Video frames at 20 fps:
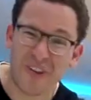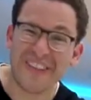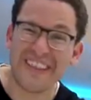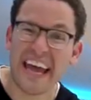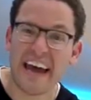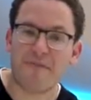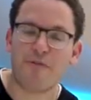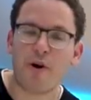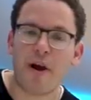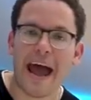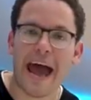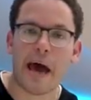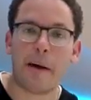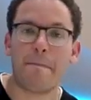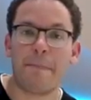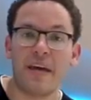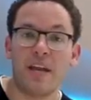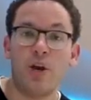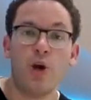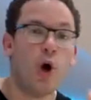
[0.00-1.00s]
will never
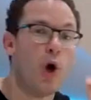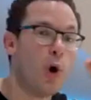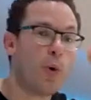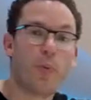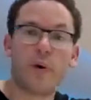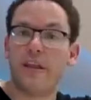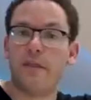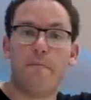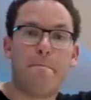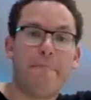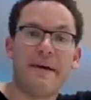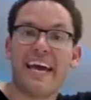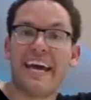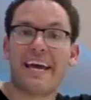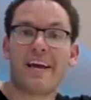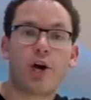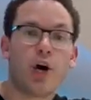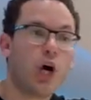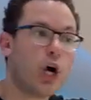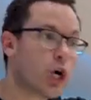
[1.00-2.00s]
happen with
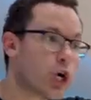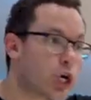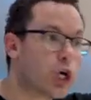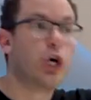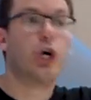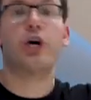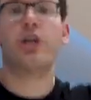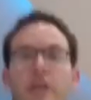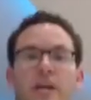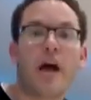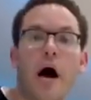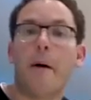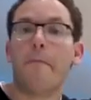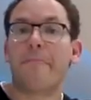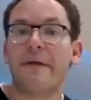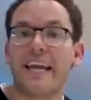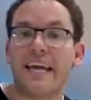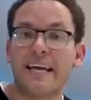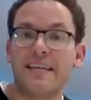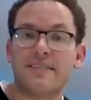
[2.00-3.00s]
big, good
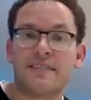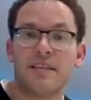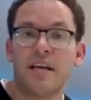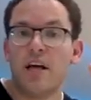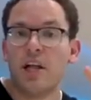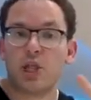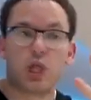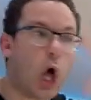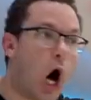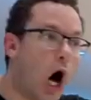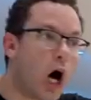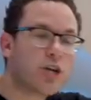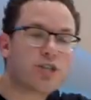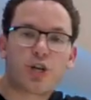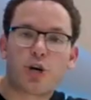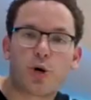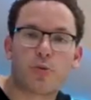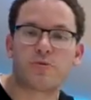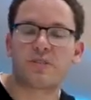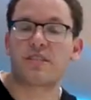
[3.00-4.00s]
companies,
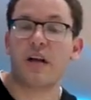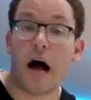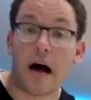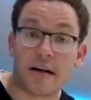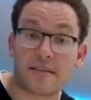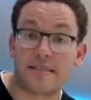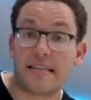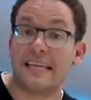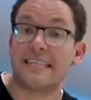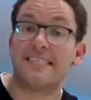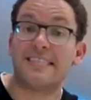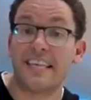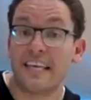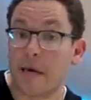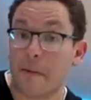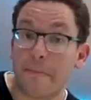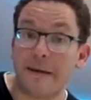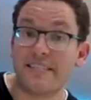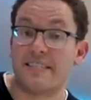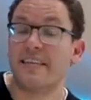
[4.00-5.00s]
long-term stocks that
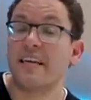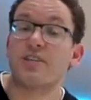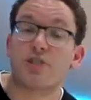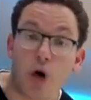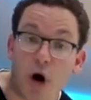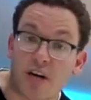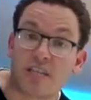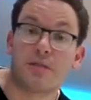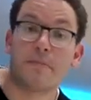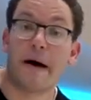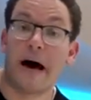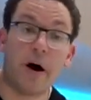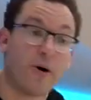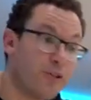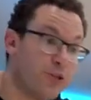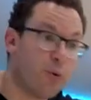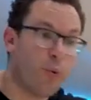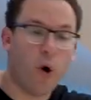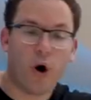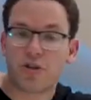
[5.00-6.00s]
CNBC talks
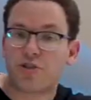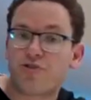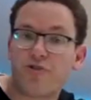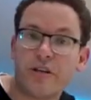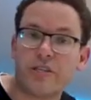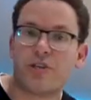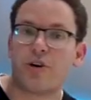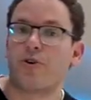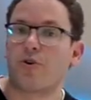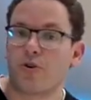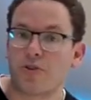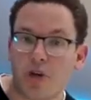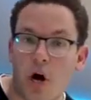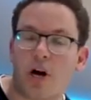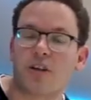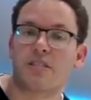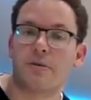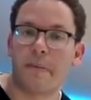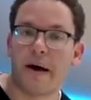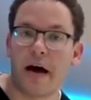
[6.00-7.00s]
about and the Wall Street Journal
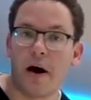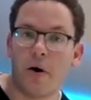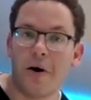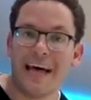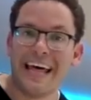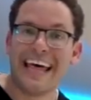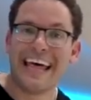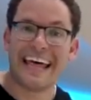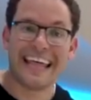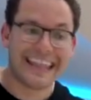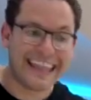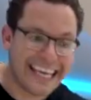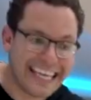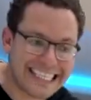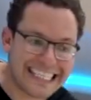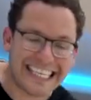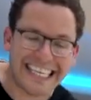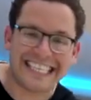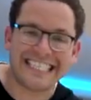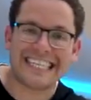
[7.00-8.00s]
talks about.
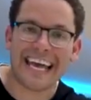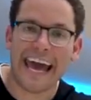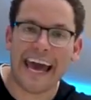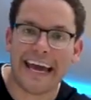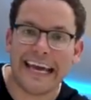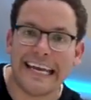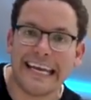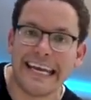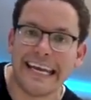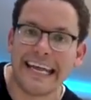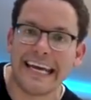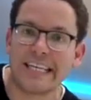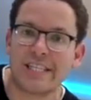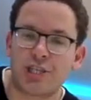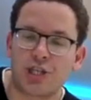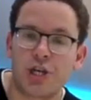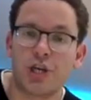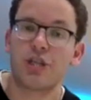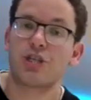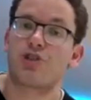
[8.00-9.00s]
This is a
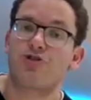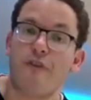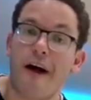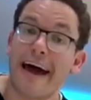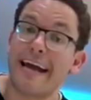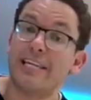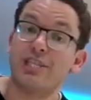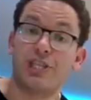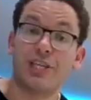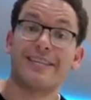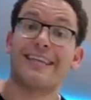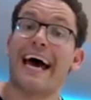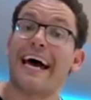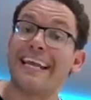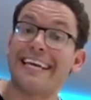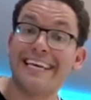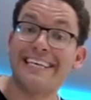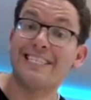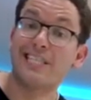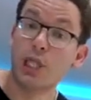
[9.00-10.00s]
niche strategy
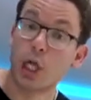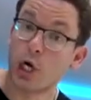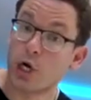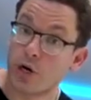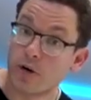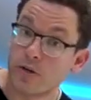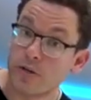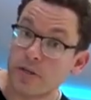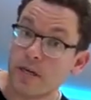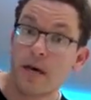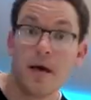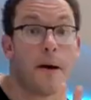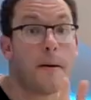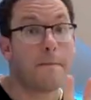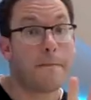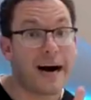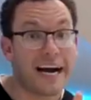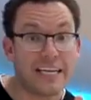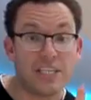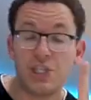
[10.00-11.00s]
that he's learned.
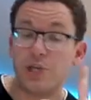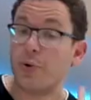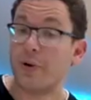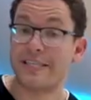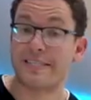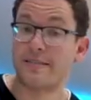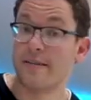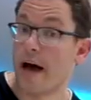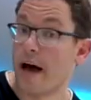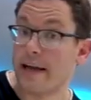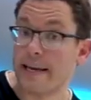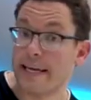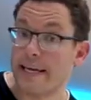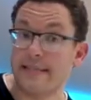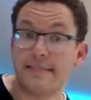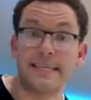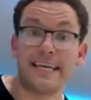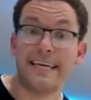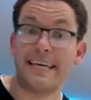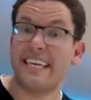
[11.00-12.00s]
Mind you, it's not
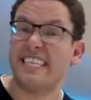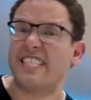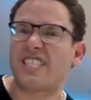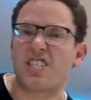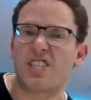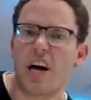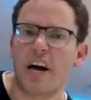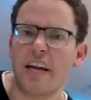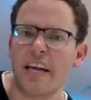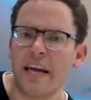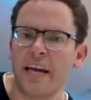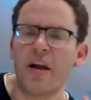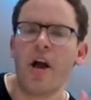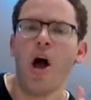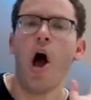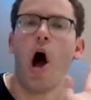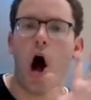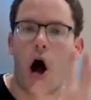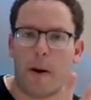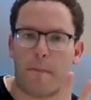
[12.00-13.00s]
easy. He's studying
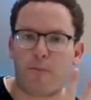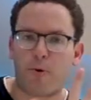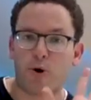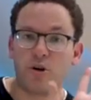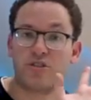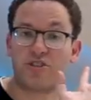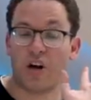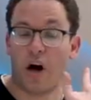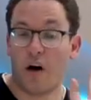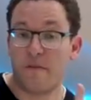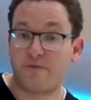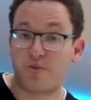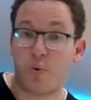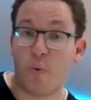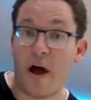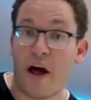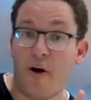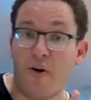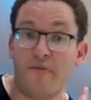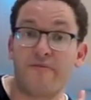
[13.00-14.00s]
upwards of
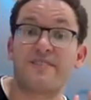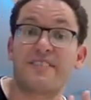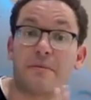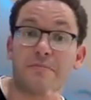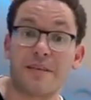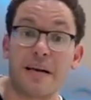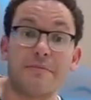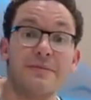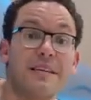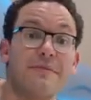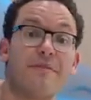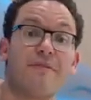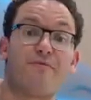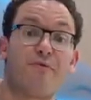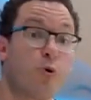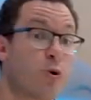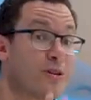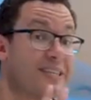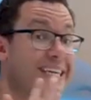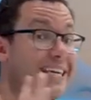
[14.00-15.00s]
12, sometimes even
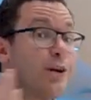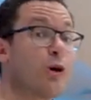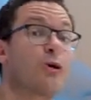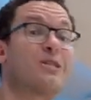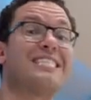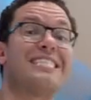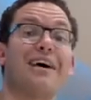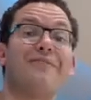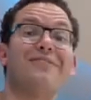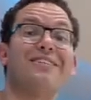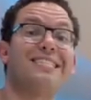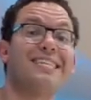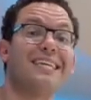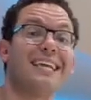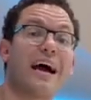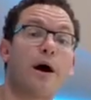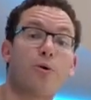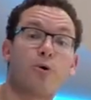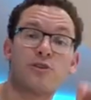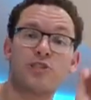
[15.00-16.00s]
14 or
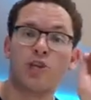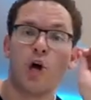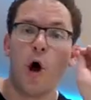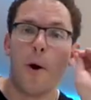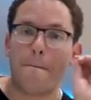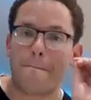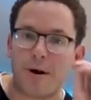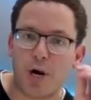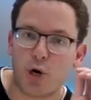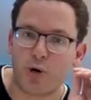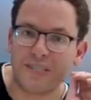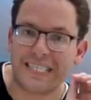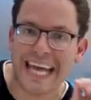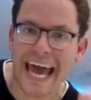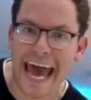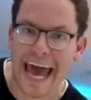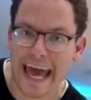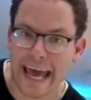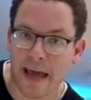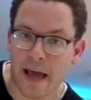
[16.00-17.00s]
17 hours per
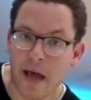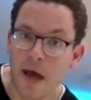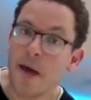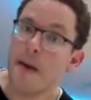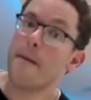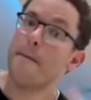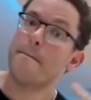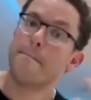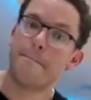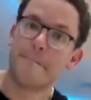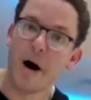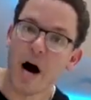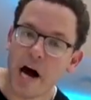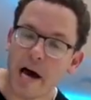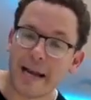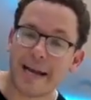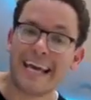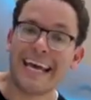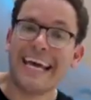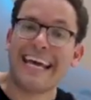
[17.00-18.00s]
day.
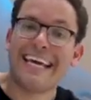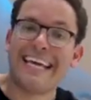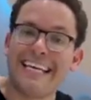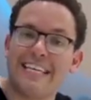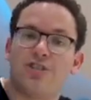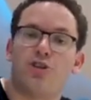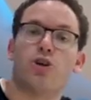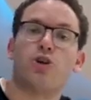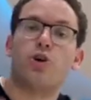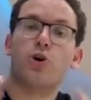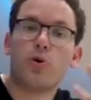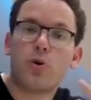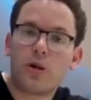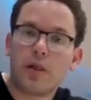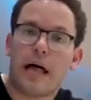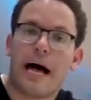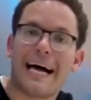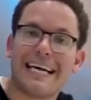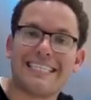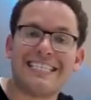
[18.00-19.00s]
But he's
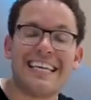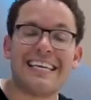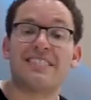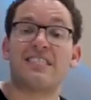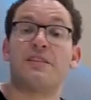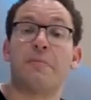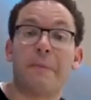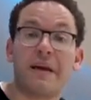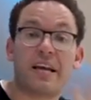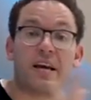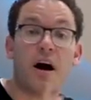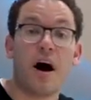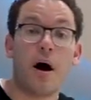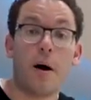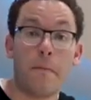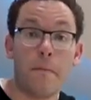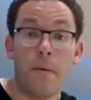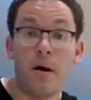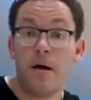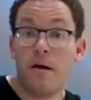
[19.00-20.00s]
utilized this to
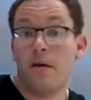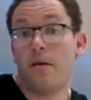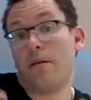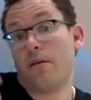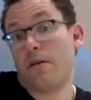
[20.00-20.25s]
become